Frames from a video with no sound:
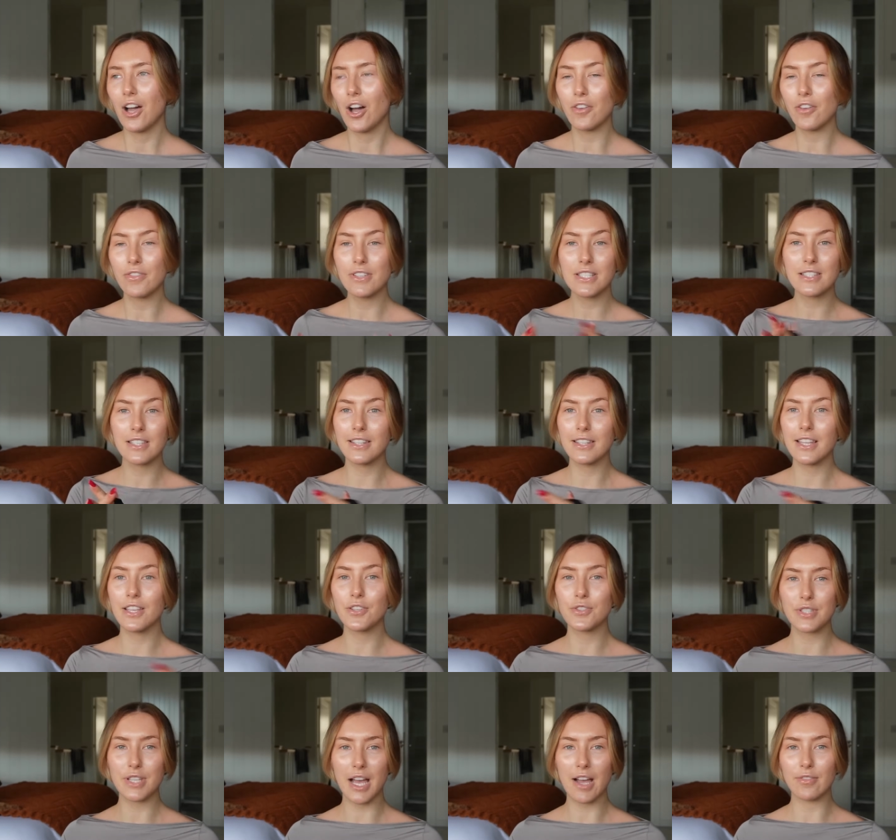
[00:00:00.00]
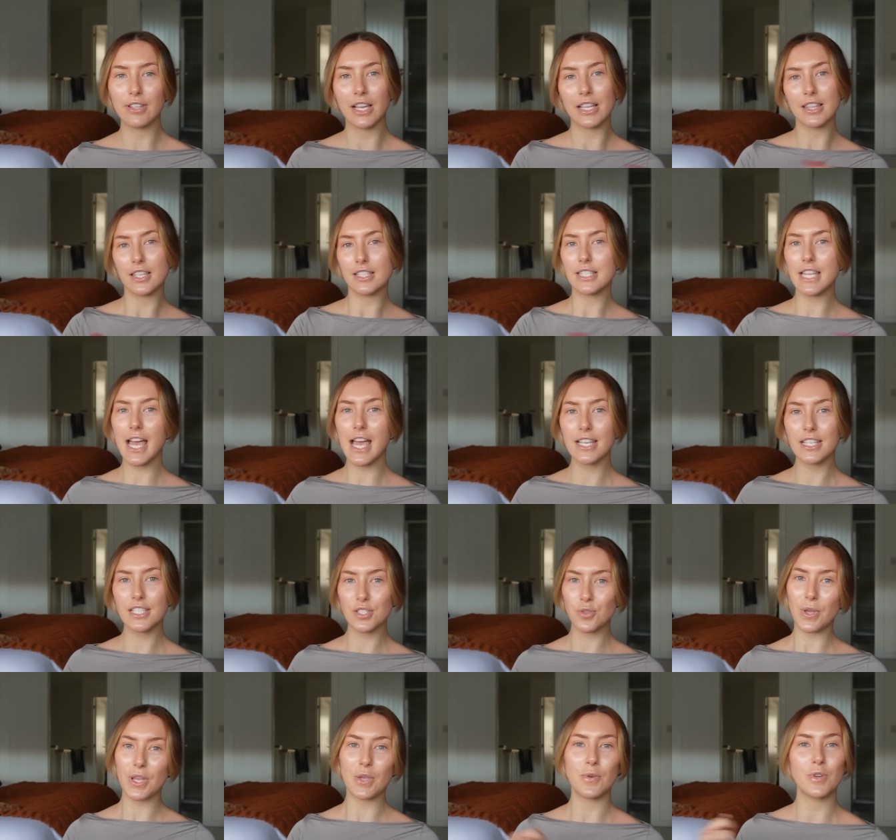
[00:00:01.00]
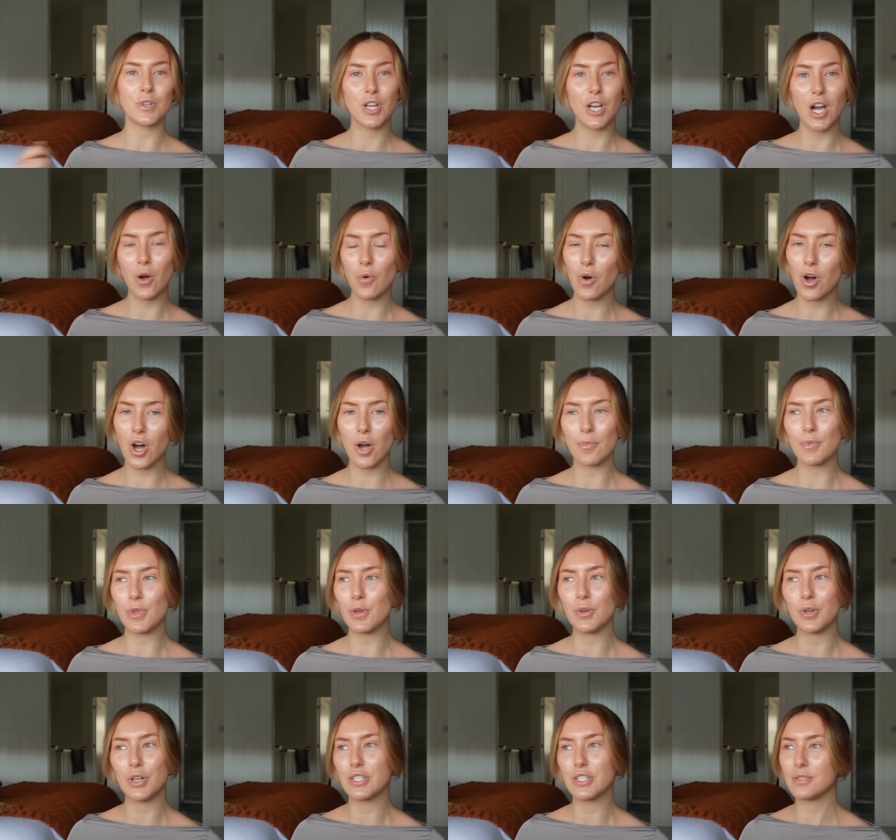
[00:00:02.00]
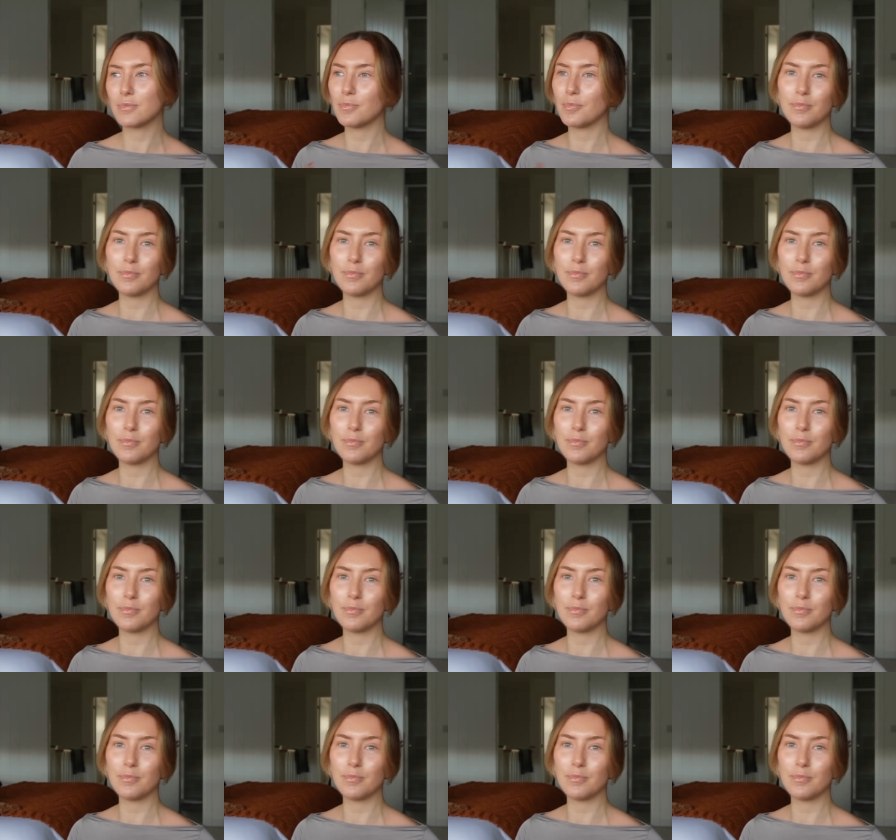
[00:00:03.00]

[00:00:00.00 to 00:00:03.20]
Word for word: obviously they used to have like the desk where you would go up, you would